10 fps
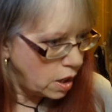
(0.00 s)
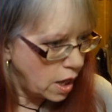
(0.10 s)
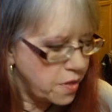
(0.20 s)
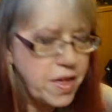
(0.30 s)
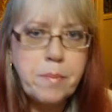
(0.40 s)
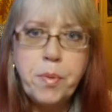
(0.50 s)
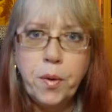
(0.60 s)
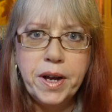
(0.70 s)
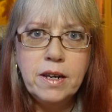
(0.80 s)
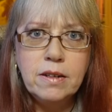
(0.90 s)
at that
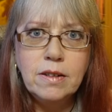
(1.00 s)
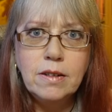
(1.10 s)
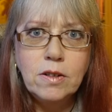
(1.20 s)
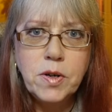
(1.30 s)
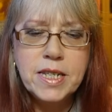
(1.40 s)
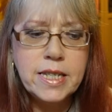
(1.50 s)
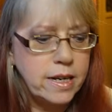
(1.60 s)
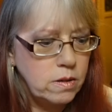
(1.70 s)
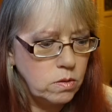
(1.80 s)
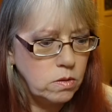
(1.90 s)
point, Chris
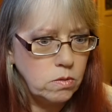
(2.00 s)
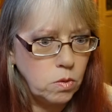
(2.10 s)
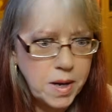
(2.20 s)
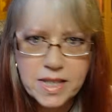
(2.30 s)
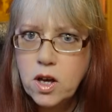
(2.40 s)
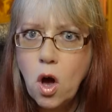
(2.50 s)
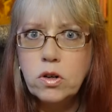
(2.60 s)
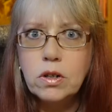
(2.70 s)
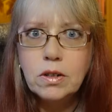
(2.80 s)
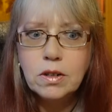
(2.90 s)
said, well, where's it
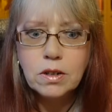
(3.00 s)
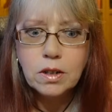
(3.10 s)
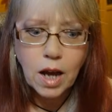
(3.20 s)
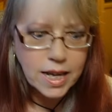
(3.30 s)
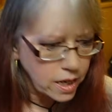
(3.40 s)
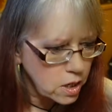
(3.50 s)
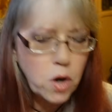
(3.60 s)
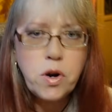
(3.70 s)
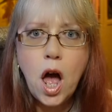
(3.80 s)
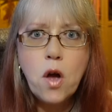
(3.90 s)
gone? I said, I
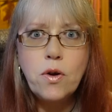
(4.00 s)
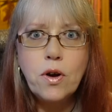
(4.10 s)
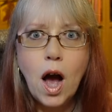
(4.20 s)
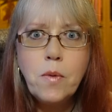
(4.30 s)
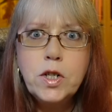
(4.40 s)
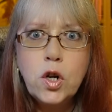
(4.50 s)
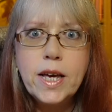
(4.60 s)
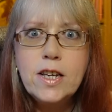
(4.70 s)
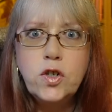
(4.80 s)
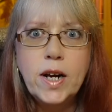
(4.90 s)
don't know. I was
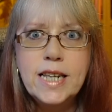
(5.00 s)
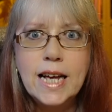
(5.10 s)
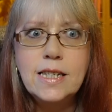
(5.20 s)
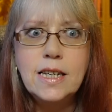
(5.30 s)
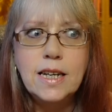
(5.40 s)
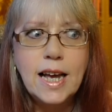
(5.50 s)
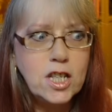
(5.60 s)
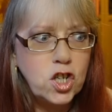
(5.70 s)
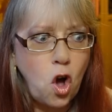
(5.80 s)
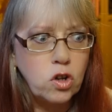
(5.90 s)
looking straight at it and
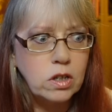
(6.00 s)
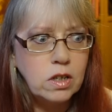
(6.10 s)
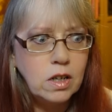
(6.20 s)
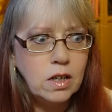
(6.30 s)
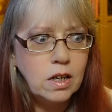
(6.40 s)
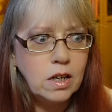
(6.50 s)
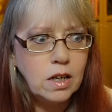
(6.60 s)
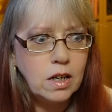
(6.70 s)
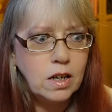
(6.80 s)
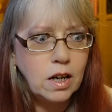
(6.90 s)
it's gone.
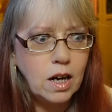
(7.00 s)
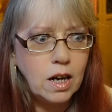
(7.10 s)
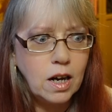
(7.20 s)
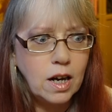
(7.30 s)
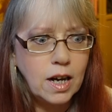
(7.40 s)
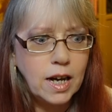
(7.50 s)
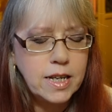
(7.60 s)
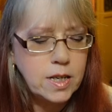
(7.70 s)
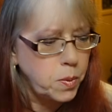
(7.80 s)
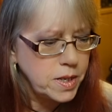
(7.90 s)
And he
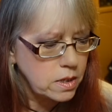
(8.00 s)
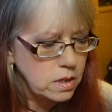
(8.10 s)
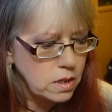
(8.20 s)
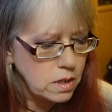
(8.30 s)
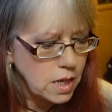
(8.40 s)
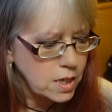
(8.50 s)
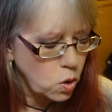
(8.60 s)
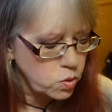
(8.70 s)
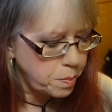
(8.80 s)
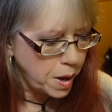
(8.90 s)
said, well, it's
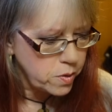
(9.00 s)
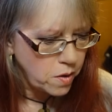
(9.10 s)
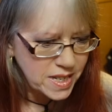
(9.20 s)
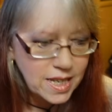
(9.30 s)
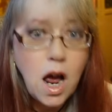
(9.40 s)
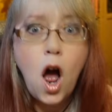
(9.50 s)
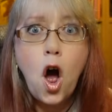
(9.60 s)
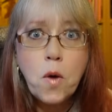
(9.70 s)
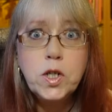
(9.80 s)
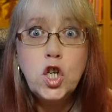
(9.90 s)
got to have blown off. I said,
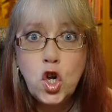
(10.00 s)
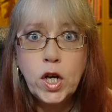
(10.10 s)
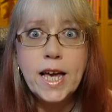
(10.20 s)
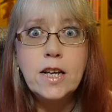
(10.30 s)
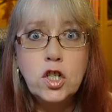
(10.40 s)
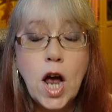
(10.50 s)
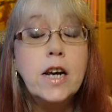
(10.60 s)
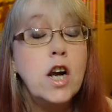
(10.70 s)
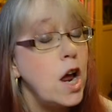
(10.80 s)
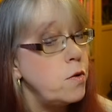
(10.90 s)
I was looking,
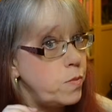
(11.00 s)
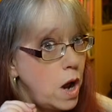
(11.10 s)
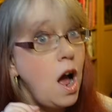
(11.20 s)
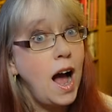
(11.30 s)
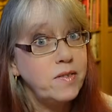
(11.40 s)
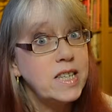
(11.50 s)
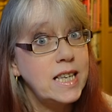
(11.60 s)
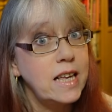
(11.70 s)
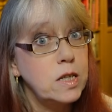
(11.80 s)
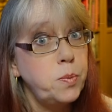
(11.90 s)
and I have to
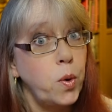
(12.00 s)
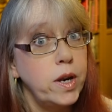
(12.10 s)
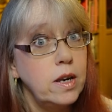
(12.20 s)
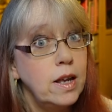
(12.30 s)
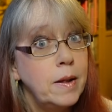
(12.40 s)
say at this point,